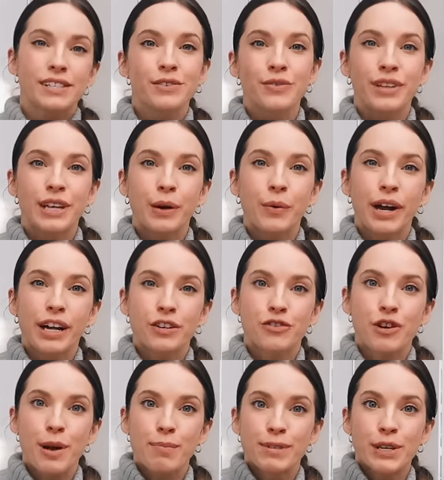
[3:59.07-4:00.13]
is a really quick
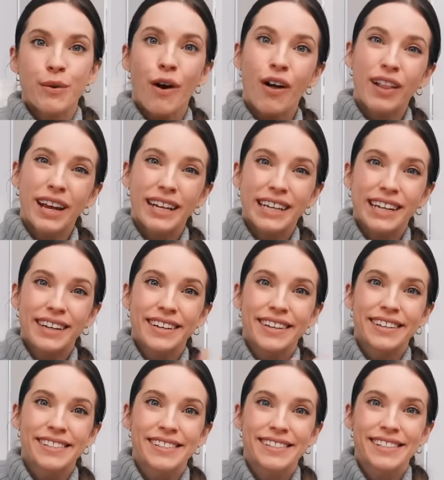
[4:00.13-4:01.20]
trip, so all I need
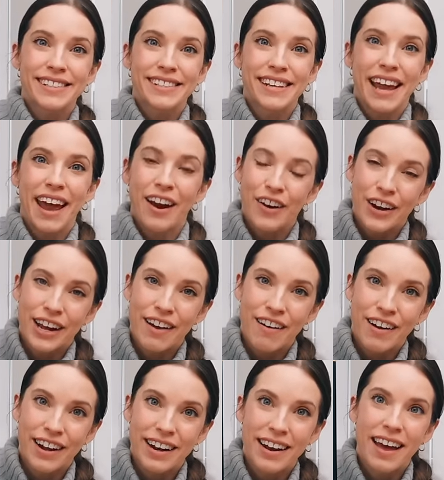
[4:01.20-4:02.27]
is this
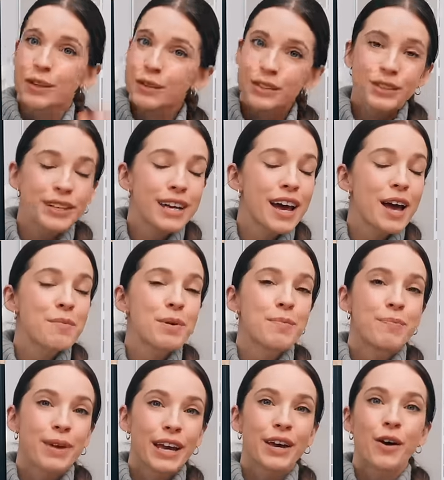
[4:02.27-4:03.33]
carry-on. Usually I'm a
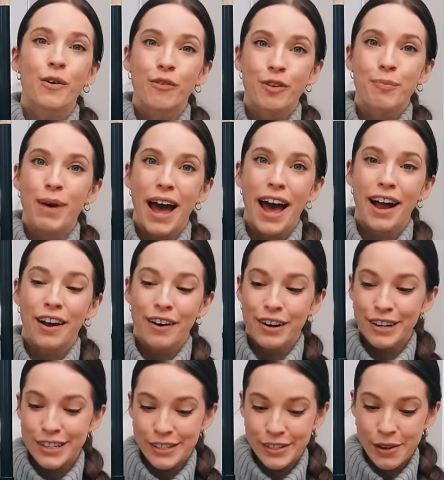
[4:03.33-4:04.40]
big
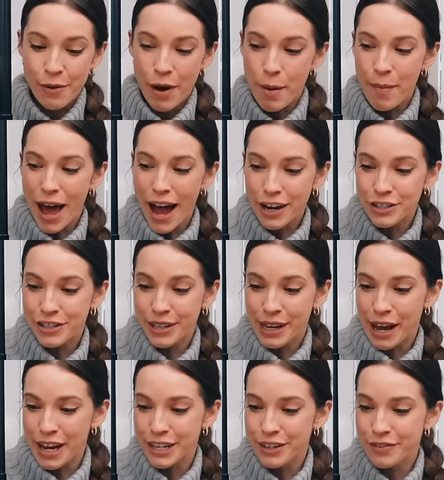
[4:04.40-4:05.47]
overpacker, so I'm actually
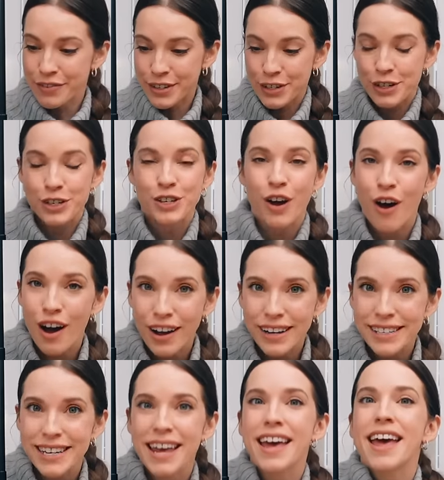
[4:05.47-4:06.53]
kind
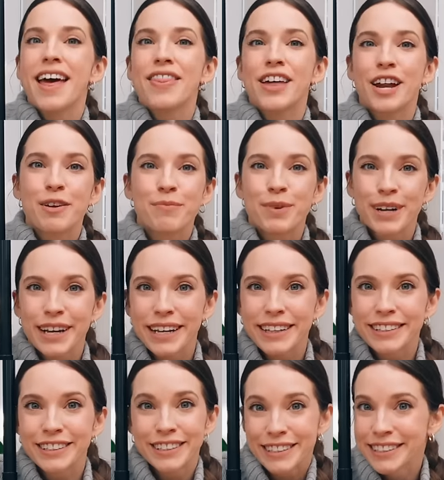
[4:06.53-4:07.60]
shocked that I'm bringing
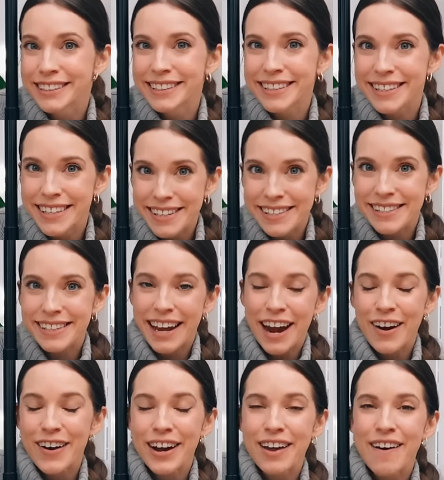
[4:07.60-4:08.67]
just this
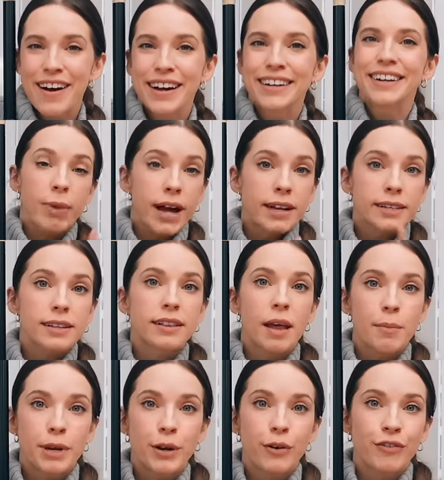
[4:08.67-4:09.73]
carry-on. But
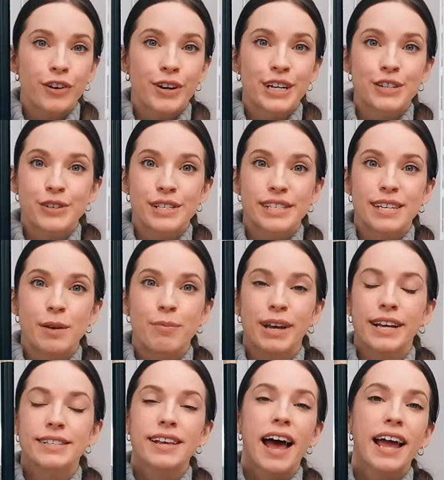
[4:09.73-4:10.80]
let me know if you're interested,
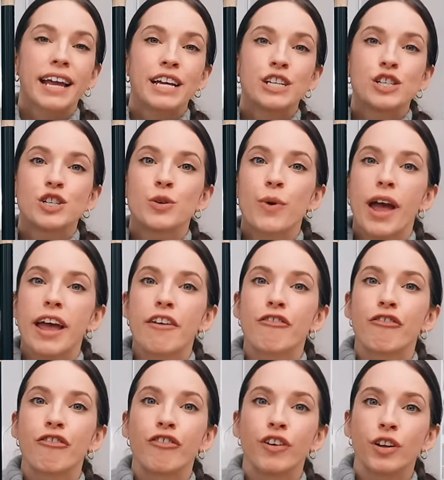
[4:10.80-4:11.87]
because I can do a
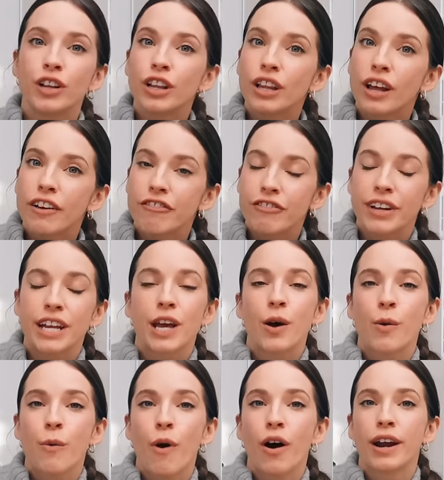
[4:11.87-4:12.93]
full
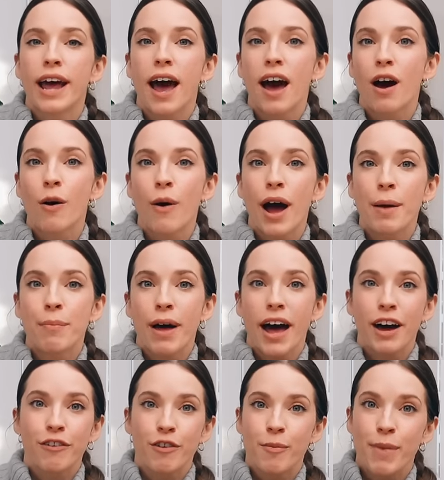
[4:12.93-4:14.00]
video on how I
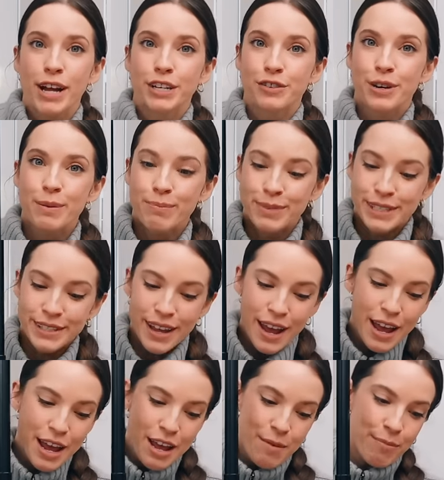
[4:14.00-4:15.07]
pack for my trips,
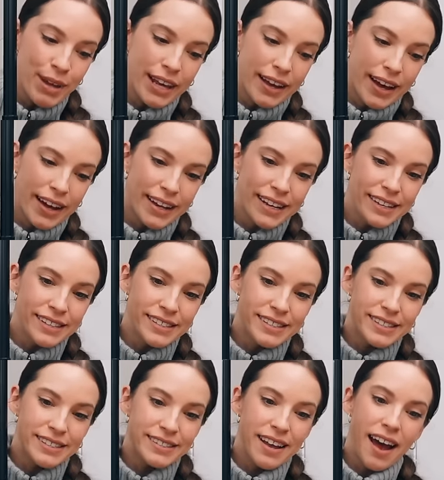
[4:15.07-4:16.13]

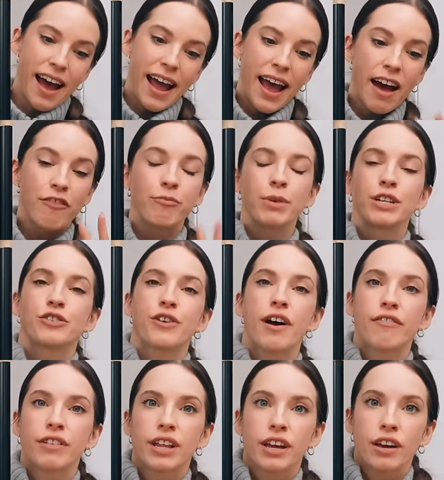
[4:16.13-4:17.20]
because I have been
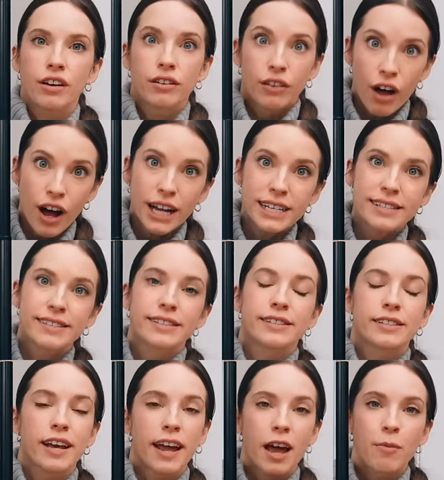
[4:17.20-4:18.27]
traveling a lot
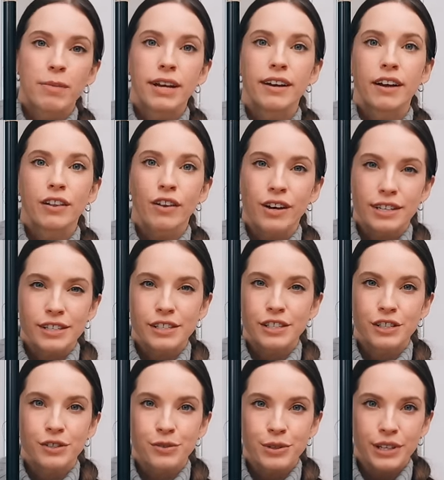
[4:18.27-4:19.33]
since I am in a long
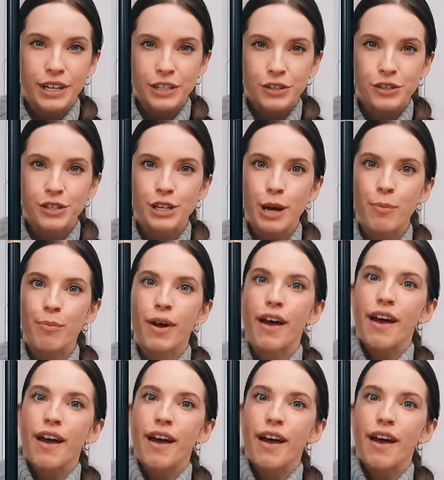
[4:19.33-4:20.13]
distance relationship